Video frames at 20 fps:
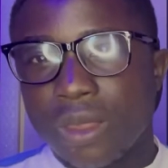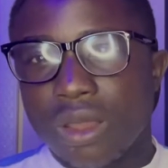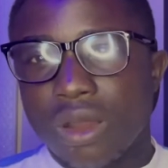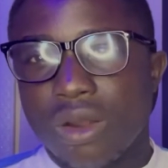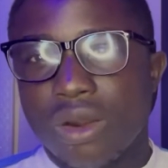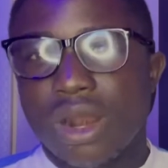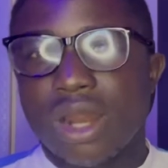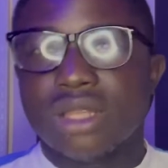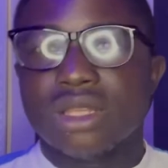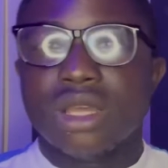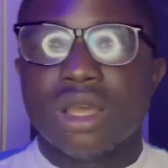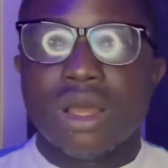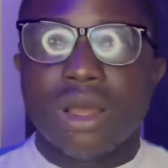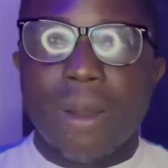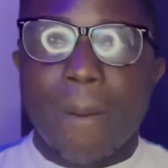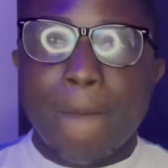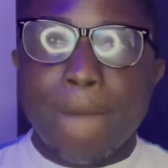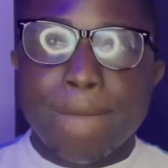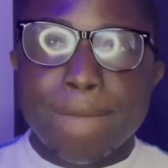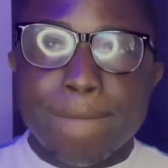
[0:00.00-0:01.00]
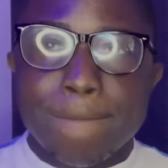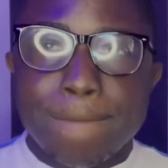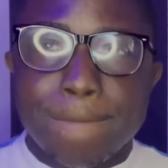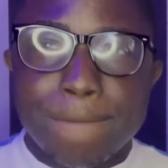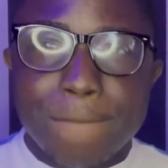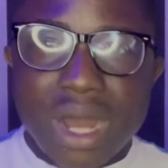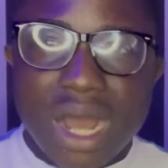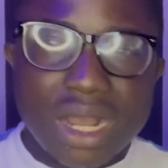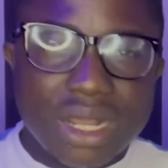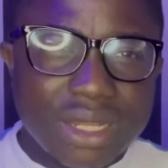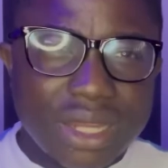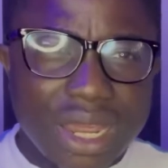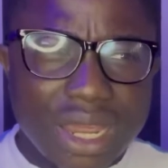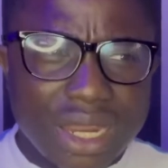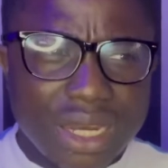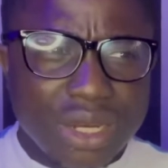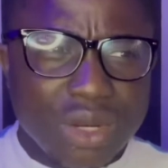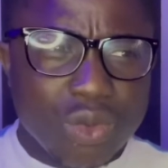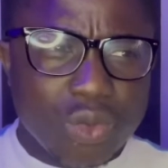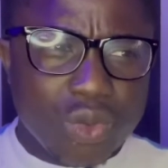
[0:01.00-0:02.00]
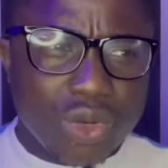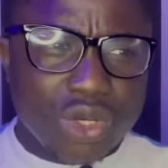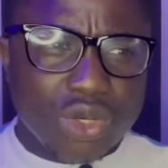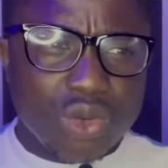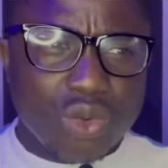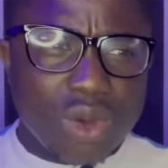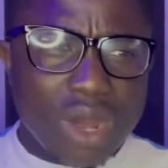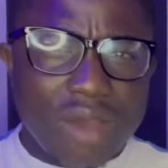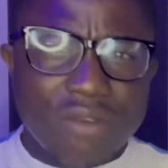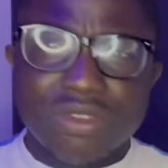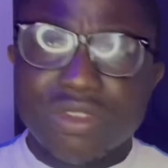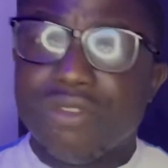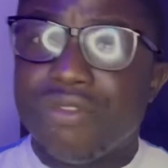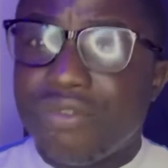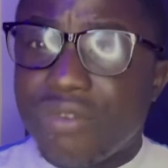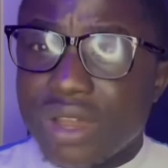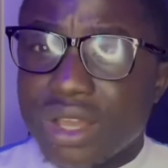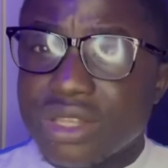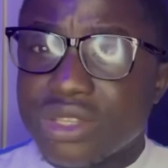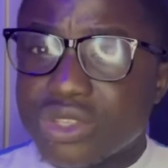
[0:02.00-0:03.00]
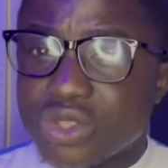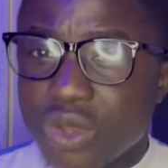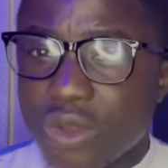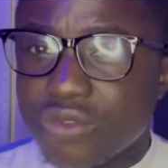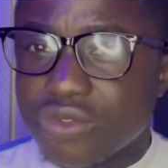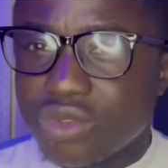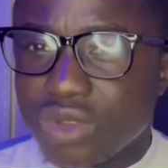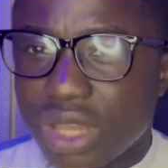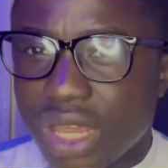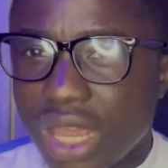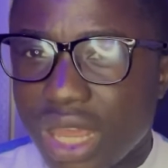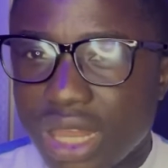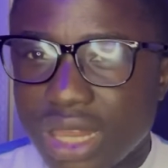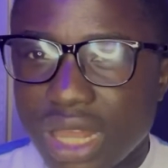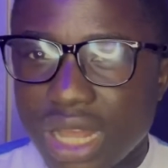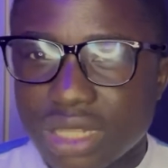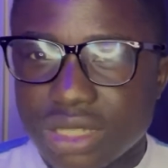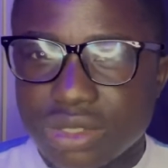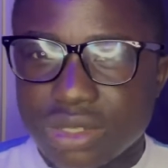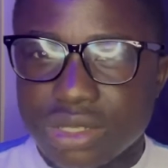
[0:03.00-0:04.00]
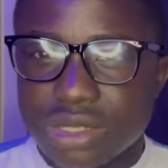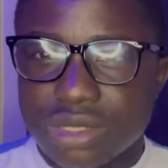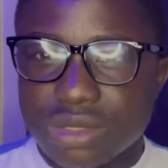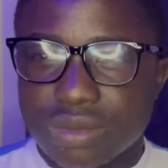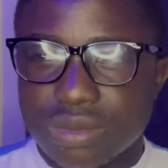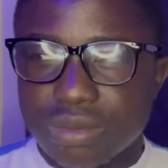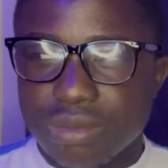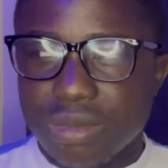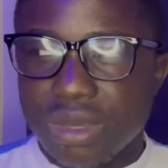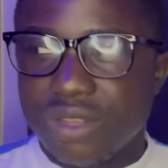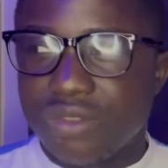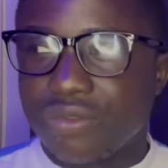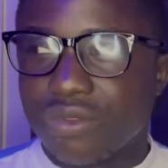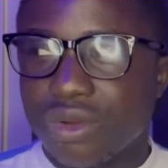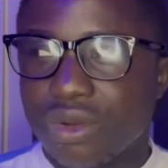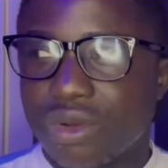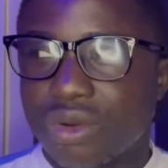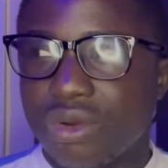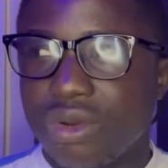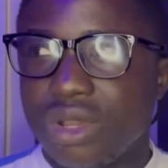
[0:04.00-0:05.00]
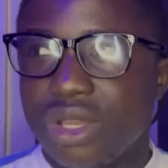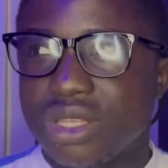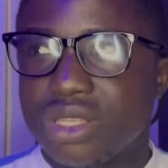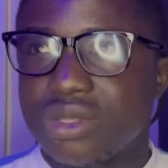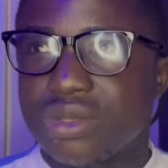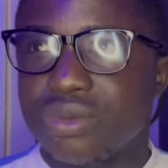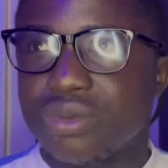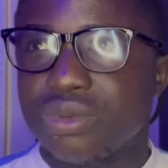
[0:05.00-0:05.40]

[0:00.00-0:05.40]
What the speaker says: All right. Back then, we do have different software that is made for create